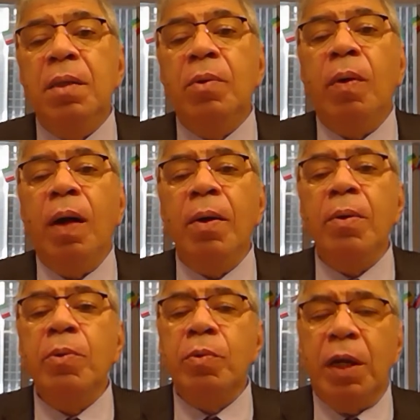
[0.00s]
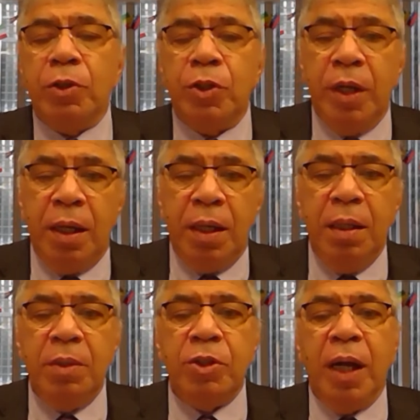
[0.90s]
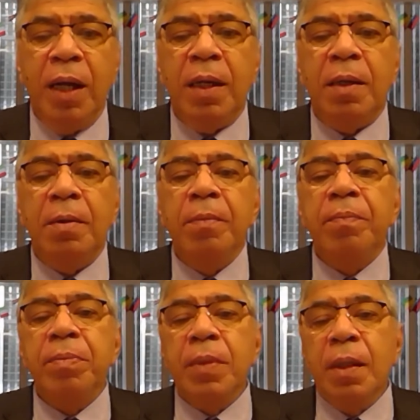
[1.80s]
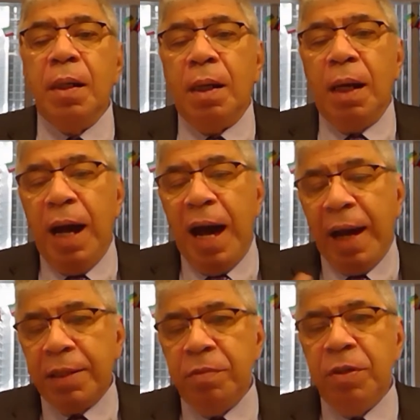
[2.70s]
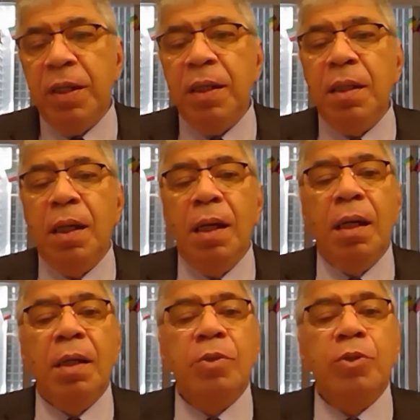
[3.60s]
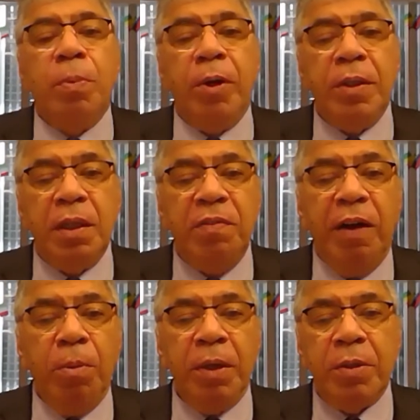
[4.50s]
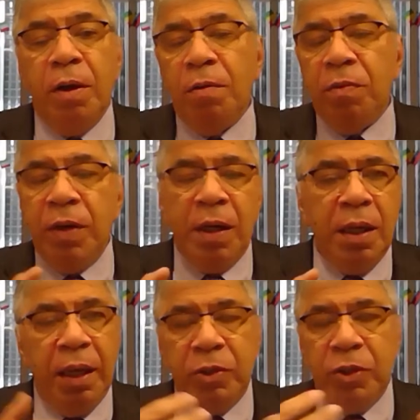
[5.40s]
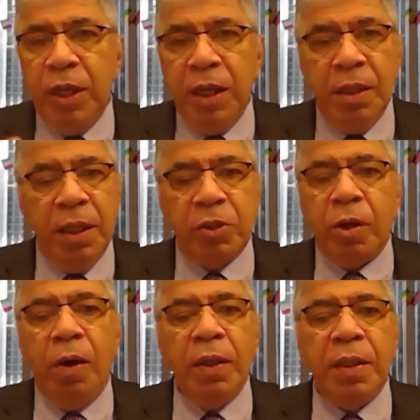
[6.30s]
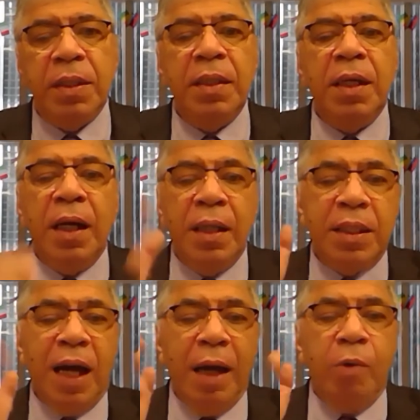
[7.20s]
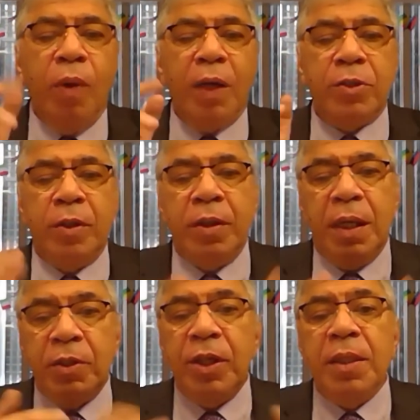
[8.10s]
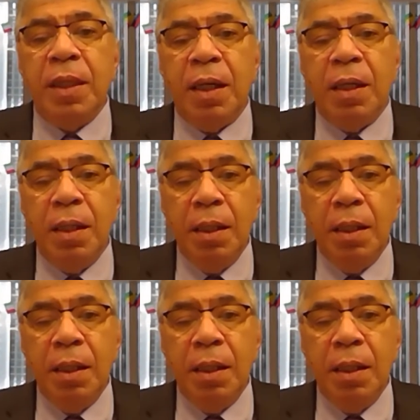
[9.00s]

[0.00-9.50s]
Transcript: while Russia and China are actively supporting the development of, let's call it an anti-Western agenda,